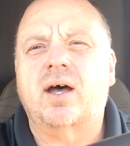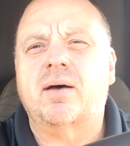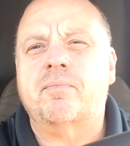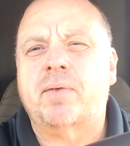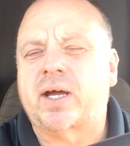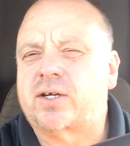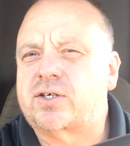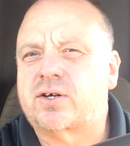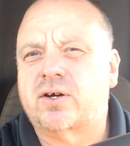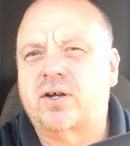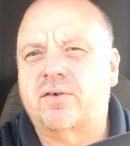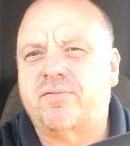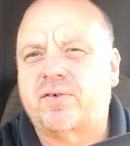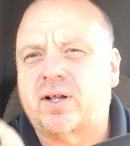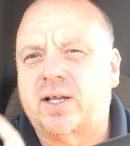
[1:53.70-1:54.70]
Make sure
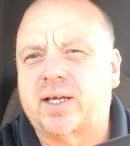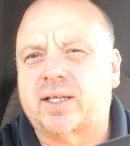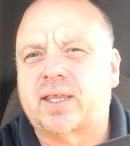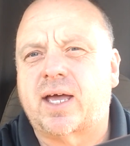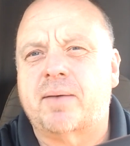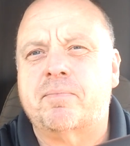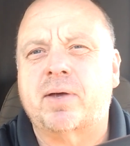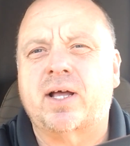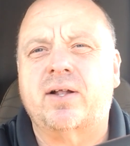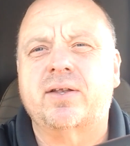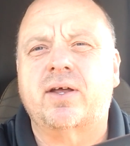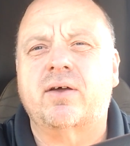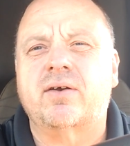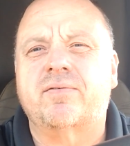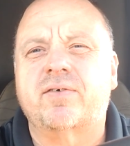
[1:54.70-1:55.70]
you've clicked that bell
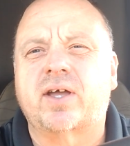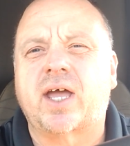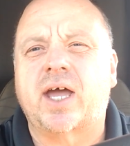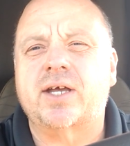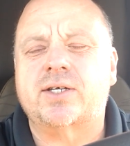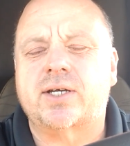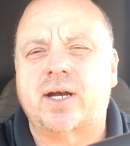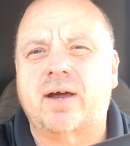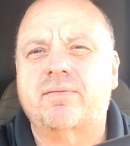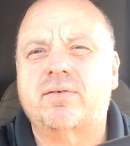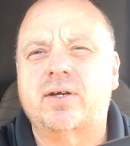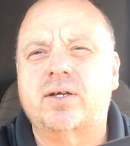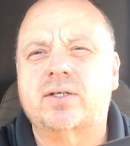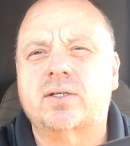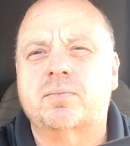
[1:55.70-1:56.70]
notification
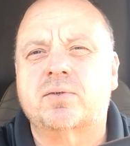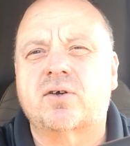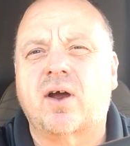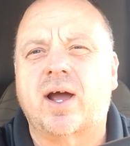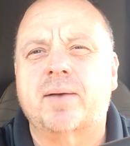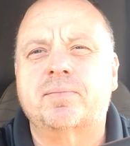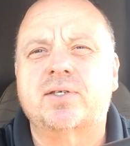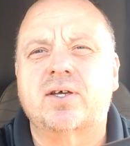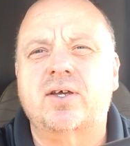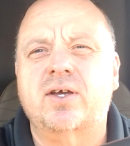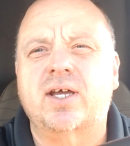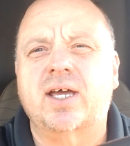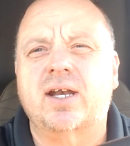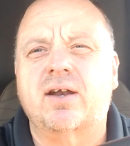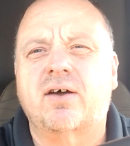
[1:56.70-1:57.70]
after you subscribe so you
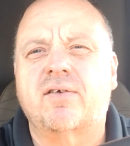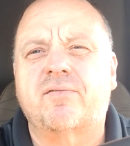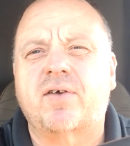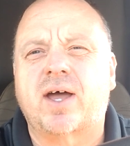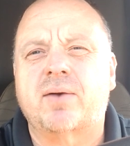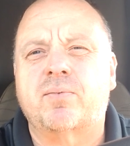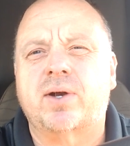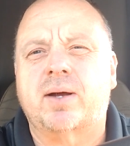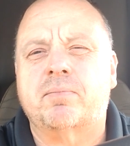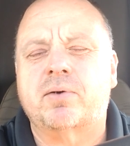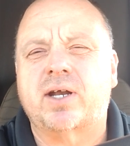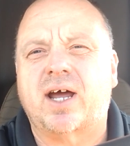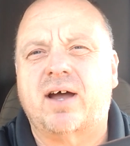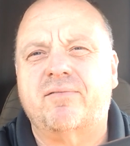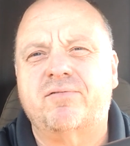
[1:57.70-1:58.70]
get notified when I
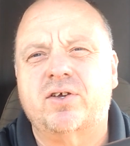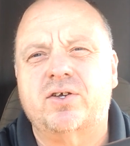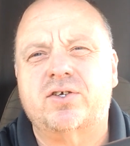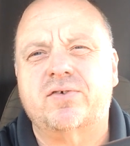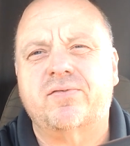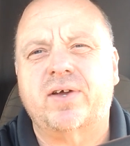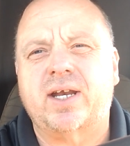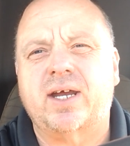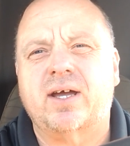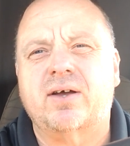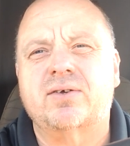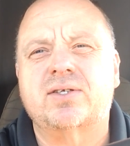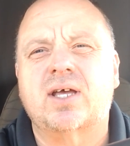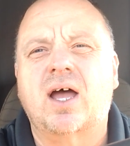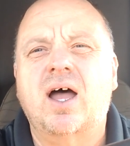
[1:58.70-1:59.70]
put out future
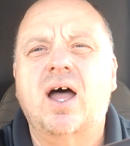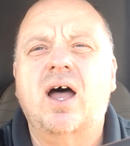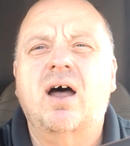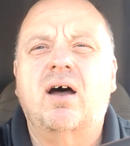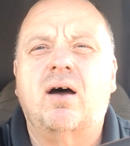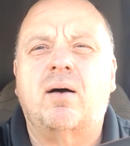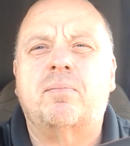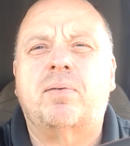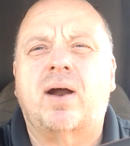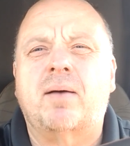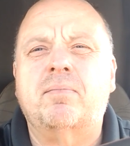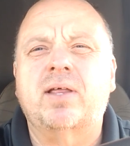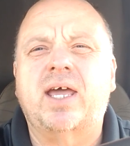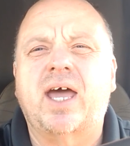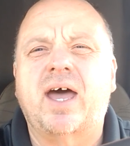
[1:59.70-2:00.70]
videos. I'll
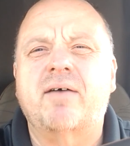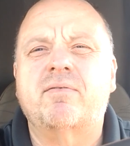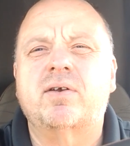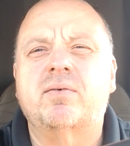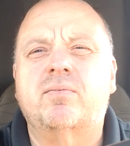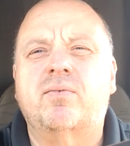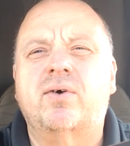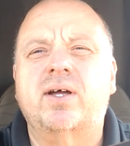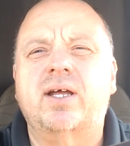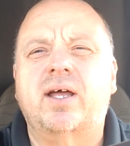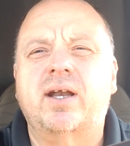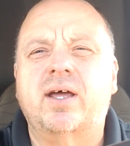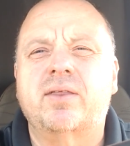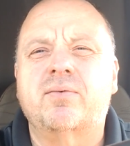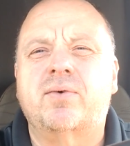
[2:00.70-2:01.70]
probably have
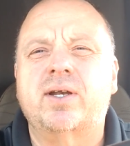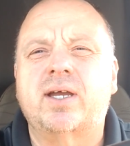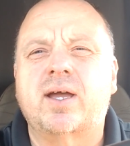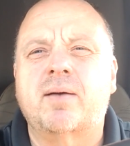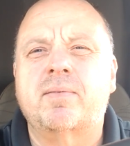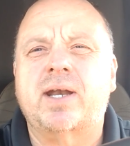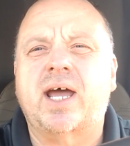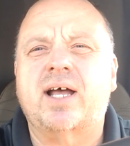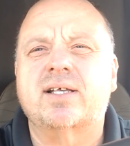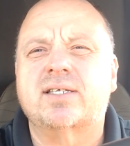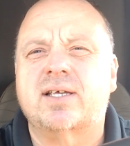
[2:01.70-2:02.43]
another one coming out